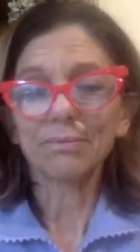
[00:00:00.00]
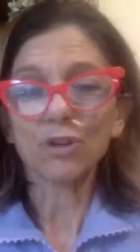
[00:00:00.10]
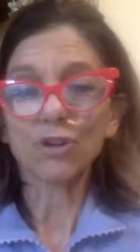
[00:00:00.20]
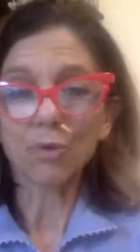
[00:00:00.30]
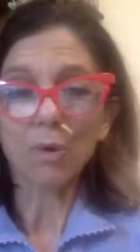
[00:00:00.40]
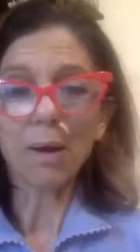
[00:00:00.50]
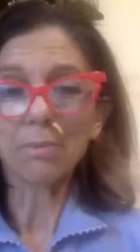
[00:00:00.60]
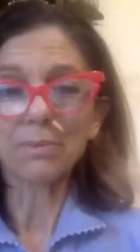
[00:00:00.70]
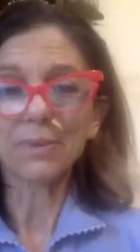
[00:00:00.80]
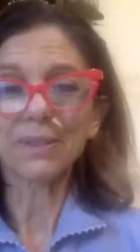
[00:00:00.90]

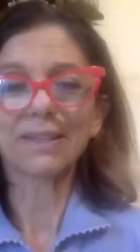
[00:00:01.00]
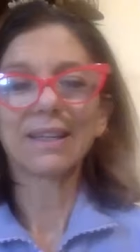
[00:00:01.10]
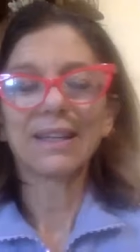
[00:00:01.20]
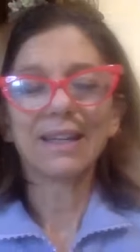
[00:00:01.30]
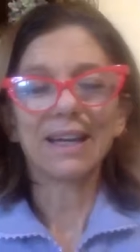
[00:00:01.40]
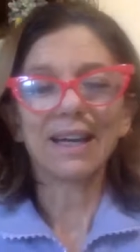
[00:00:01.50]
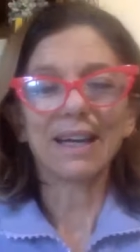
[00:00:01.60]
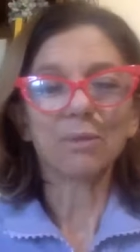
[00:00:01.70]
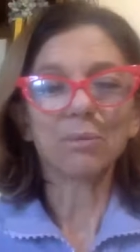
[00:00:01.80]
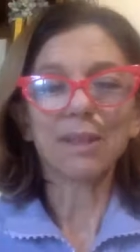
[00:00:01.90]
shrubs
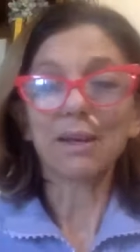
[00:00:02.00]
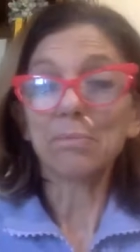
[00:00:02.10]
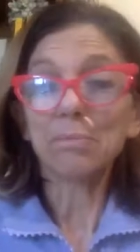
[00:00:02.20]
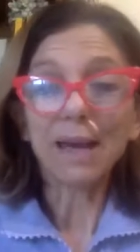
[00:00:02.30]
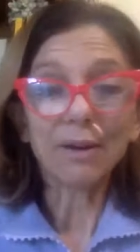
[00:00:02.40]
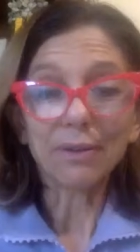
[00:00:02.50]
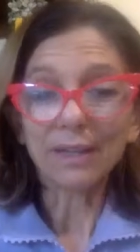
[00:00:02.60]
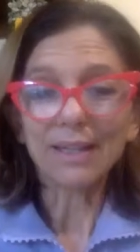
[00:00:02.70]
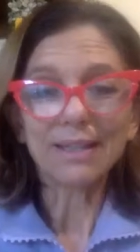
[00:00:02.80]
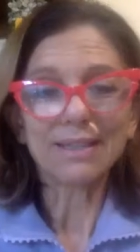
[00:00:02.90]
with their
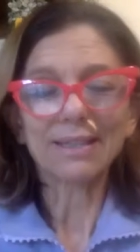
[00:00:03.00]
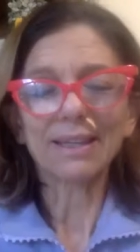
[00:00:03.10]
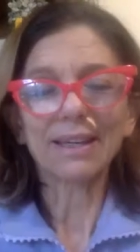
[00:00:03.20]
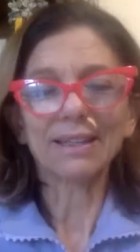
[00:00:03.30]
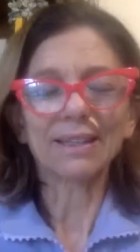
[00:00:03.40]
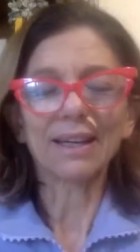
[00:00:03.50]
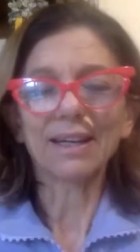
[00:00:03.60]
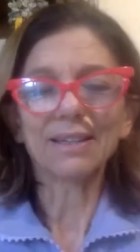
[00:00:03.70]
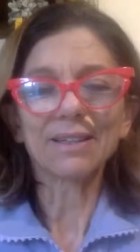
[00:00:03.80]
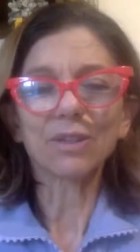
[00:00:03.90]
berries. And
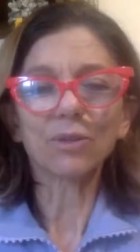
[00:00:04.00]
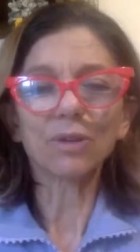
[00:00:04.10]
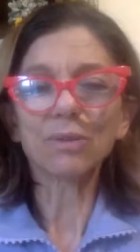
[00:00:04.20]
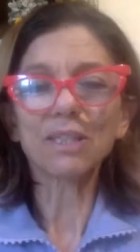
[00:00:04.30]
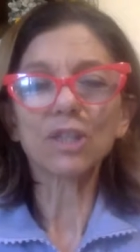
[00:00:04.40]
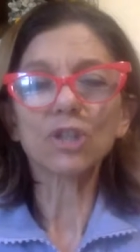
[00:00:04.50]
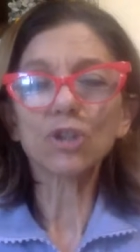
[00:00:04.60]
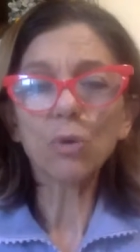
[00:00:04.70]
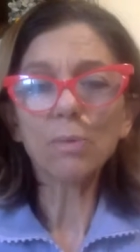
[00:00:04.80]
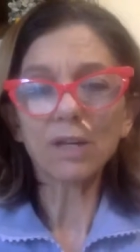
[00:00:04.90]
so there is
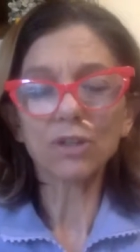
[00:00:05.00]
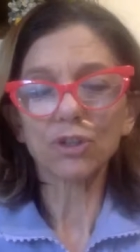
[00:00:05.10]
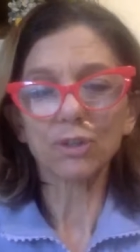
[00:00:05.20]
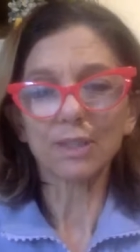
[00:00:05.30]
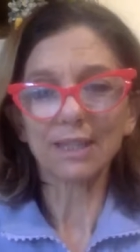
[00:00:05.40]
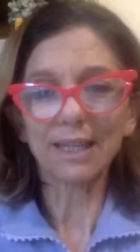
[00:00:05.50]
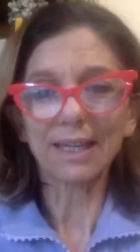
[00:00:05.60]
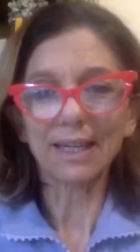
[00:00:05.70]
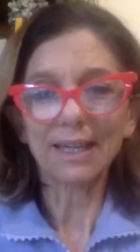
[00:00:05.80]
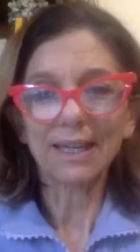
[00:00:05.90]
so much to
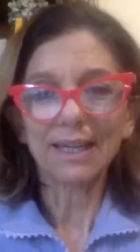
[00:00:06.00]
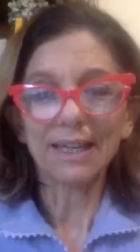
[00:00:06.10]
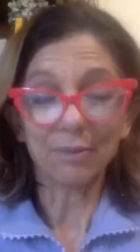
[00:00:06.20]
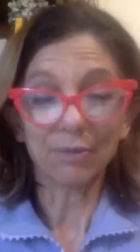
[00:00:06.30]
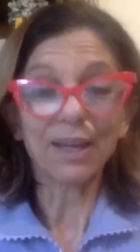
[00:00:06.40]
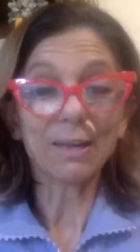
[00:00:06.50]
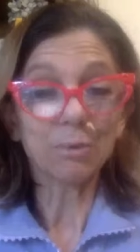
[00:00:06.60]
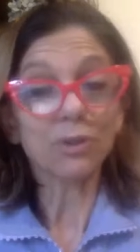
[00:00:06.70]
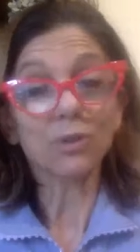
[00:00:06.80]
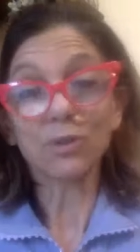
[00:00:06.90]
see if we're
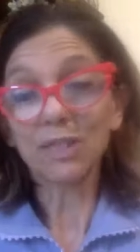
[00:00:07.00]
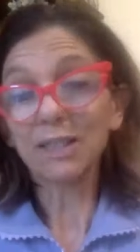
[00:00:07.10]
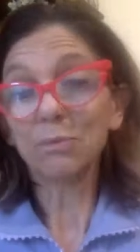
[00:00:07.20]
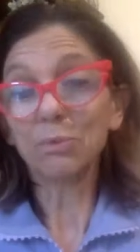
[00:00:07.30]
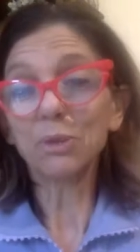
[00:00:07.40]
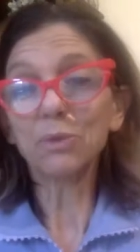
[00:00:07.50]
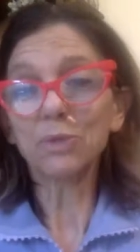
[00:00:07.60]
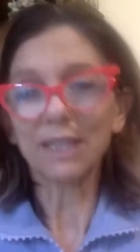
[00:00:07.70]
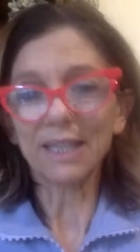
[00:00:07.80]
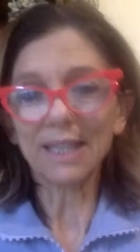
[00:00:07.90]
able to see the
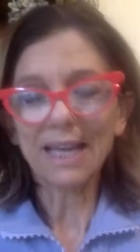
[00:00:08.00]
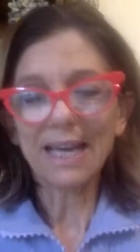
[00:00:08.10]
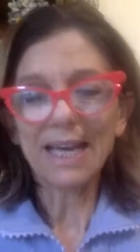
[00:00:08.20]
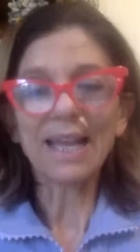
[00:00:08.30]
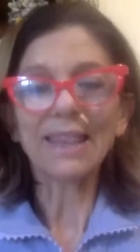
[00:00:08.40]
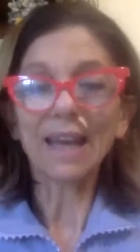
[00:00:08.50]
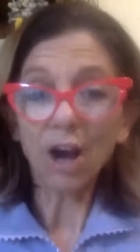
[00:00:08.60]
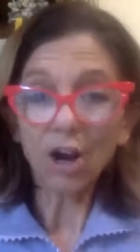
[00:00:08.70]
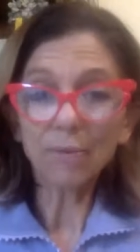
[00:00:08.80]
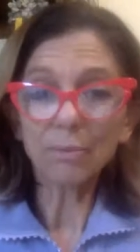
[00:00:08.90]
beauty and the
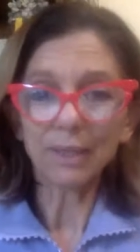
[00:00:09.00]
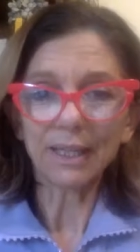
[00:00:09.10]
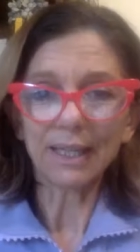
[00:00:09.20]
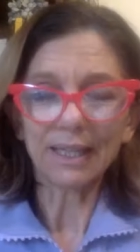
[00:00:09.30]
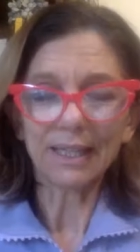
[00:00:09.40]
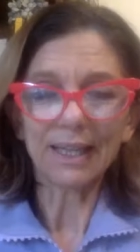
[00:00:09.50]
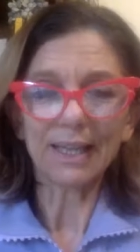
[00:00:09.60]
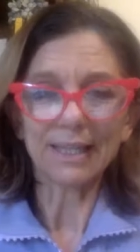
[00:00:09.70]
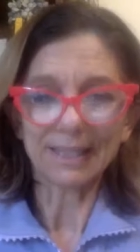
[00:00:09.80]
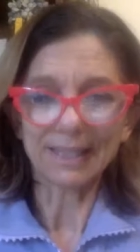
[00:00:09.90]
harmony
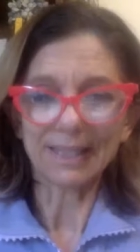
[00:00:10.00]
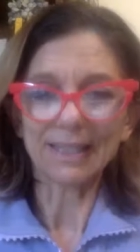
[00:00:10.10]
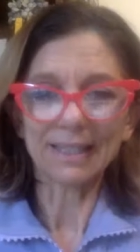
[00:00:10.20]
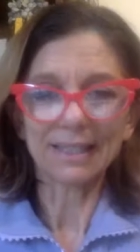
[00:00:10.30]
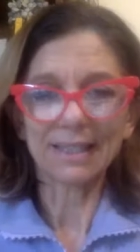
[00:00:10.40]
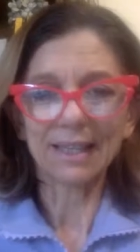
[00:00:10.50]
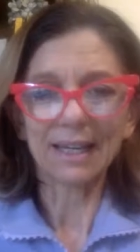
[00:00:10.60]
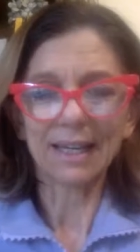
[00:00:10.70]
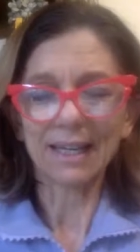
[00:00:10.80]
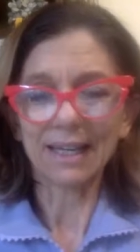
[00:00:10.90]
that exists
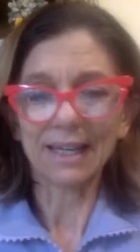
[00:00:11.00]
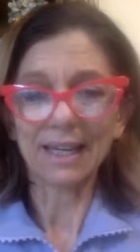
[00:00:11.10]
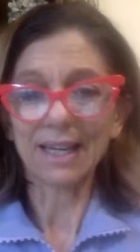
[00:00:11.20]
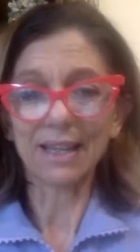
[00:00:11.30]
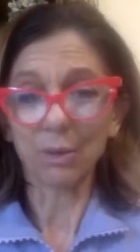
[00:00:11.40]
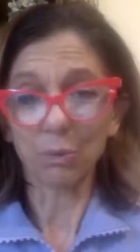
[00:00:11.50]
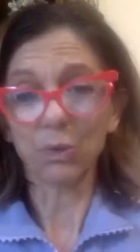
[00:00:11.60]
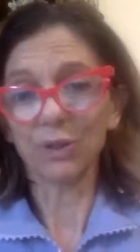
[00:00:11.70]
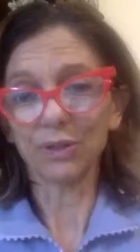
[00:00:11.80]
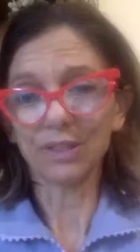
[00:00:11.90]
in the
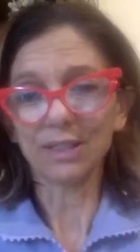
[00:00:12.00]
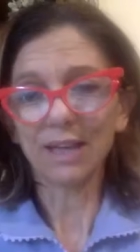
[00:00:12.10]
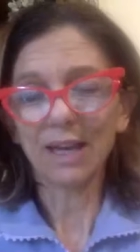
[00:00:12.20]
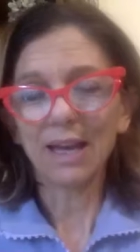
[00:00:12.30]
woods.